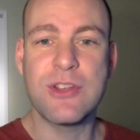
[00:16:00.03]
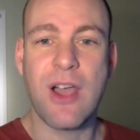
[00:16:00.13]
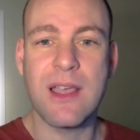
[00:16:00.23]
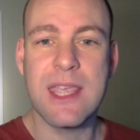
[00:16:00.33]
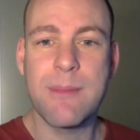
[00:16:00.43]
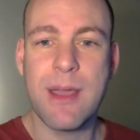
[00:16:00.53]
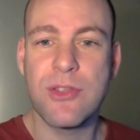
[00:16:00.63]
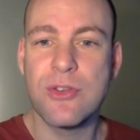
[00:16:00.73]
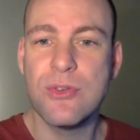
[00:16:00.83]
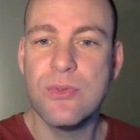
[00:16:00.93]
talking about
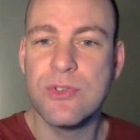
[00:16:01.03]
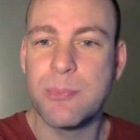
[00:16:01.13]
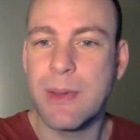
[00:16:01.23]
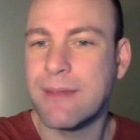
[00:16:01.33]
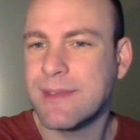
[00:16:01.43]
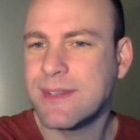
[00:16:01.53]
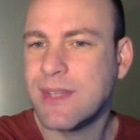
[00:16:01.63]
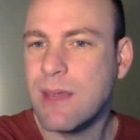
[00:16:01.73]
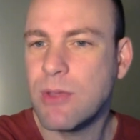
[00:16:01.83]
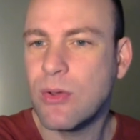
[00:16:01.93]
the news, but the
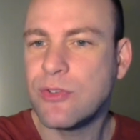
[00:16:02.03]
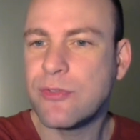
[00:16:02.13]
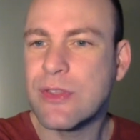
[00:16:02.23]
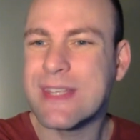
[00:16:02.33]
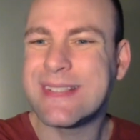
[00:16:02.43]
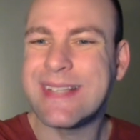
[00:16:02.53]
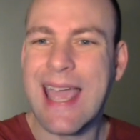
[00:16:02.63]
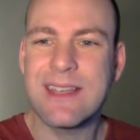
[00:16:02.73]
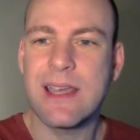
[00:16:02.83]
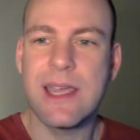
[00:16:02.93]
same goes for the
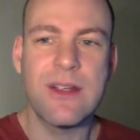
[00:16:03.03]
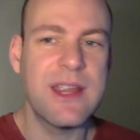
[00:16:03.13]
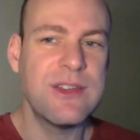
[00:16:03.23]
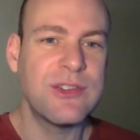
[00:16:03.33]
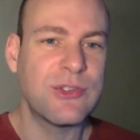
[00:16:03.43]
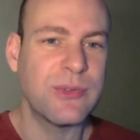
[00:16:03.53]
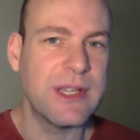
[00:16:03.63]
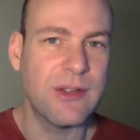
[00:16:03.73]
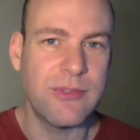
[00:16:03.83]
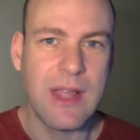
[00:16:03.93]
satire
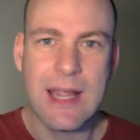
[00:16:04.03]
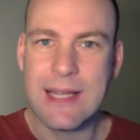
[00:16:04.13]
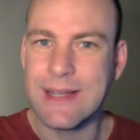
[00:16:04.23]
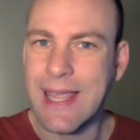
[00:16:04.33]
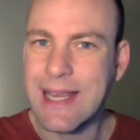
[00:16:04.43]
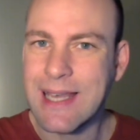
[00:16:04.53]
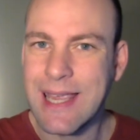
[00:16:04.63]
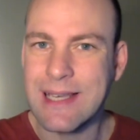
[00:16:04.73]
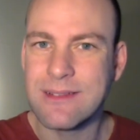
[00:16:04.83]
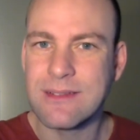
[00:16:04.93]
industry of
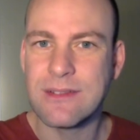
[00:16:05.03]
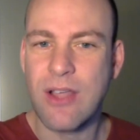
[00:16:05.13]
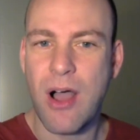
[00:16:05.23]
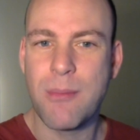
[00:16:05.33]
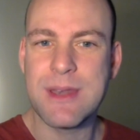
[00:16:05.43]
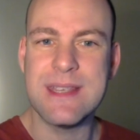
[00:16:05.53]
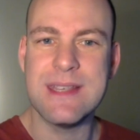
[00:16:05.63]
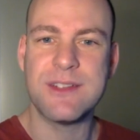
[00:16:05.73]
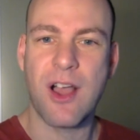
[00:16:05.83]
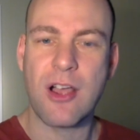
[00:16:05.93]
late-night
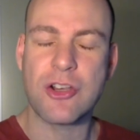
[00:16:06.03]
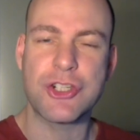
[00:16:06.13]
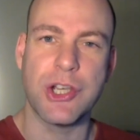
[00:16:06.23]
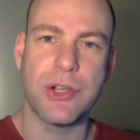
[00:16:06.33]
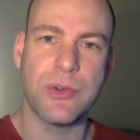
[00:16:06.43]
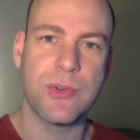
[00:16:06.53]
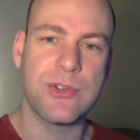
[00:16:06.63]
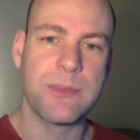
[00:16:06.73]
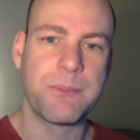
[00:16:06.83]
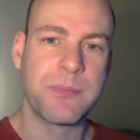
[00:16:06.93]
comedy talk
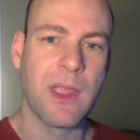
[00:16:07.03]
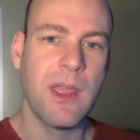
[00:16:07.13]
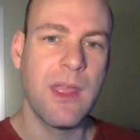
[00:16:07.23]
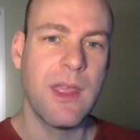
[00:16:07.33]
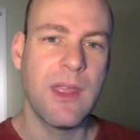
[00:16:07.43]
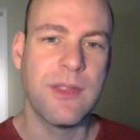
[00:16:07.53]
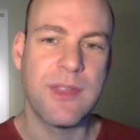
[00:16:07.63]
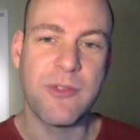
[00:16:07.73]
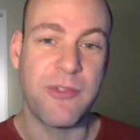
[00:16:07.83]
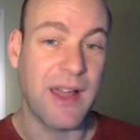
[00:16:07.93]
shows.
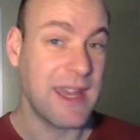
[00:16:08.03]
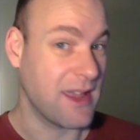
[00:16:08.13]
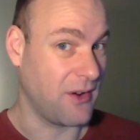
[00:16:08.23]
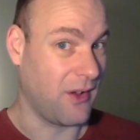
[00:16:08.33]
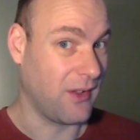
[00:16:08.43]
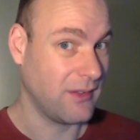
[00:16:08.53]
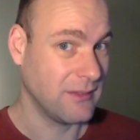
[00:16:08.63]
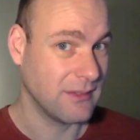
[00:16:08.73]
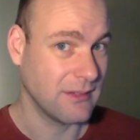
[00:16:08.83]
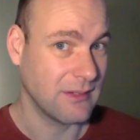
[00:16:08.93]
They're funny and all,
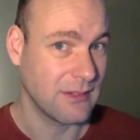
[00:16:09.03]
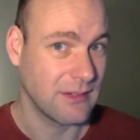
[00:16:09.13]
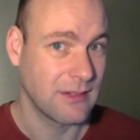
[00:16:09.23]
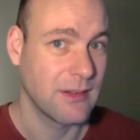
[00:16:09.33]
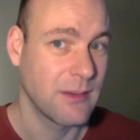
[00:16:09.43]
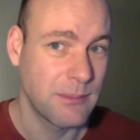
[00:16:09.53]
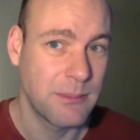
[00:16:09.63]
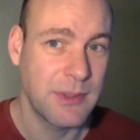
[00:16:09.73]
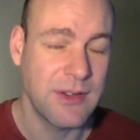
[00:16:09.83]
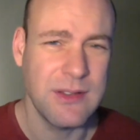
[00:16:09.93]

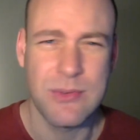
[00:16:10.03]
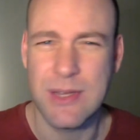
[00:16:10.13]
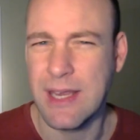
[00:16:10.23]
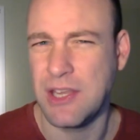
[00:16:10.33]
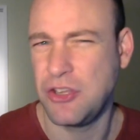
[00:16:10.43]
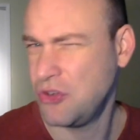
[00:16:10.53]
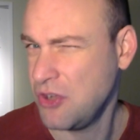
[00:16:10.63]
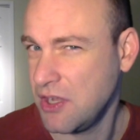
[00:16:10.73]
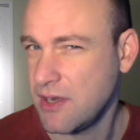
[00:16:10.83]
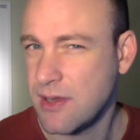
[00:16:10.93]
but they're not doing any good.